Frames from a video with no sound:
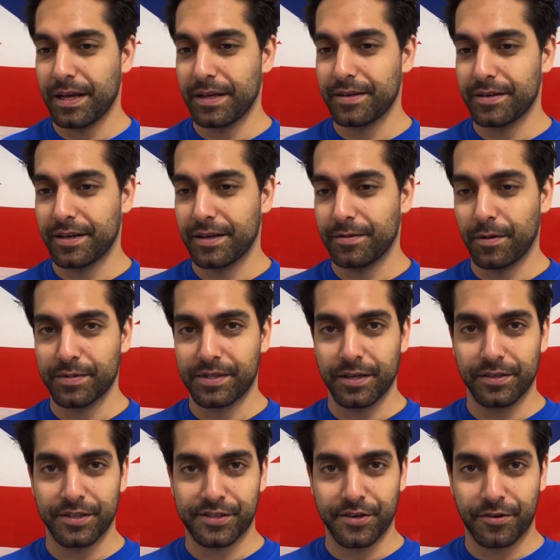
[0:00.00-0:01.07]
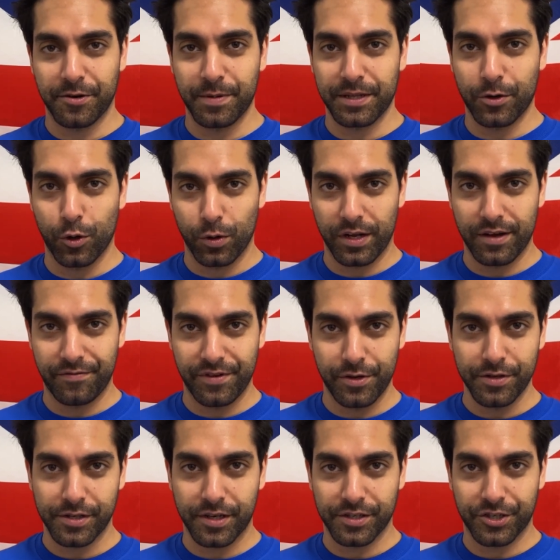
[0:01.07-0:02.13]
And obviously I disagree with all her
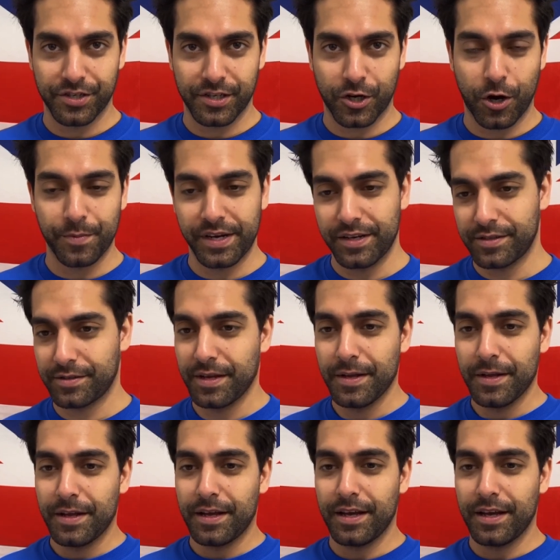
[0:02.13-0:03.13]
views because she's a communist.